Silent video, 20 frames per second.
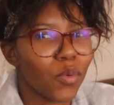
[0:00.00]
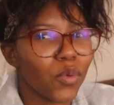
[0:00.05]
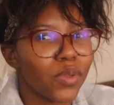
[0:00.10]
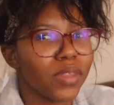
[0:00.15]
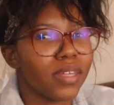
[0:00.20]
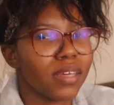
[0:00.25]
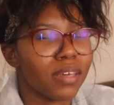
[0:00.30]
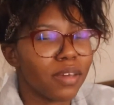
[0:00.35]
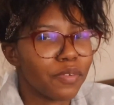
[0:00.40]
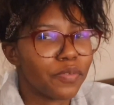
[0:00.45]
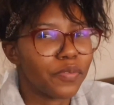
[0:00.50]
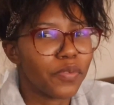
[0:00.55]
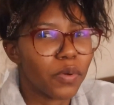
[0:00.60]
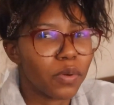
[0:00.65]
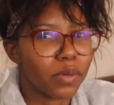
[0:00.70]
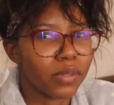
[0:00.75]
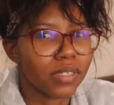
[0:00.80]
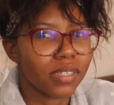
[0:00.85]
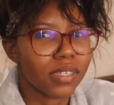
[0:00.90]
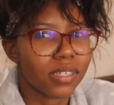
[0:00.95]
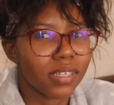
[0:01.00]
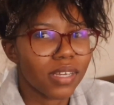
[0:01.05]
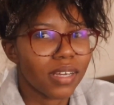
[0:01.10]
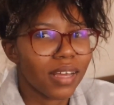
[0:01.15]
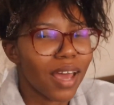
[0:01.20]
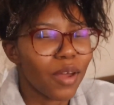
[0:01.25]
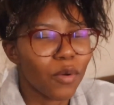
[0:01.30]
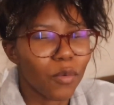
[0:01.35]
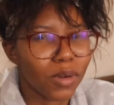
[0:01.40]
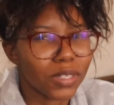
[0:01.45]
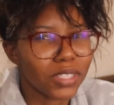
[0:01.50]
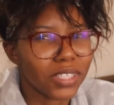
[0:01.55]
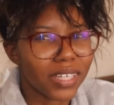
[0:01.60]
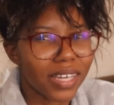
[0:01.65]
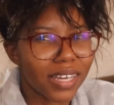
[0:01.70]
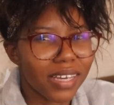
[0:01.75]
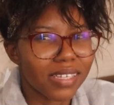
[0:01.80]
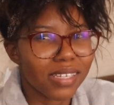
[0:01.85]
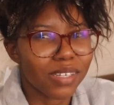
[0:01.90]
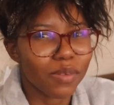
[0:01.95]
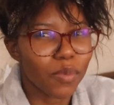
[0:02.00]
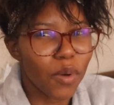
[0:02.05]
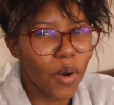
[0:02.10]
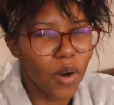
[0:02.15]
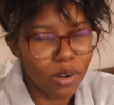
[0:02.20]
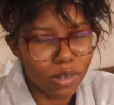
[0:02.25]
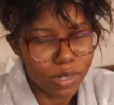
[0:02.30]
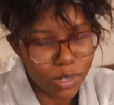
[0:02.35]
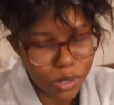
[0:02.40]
with earphones and watching ASMR.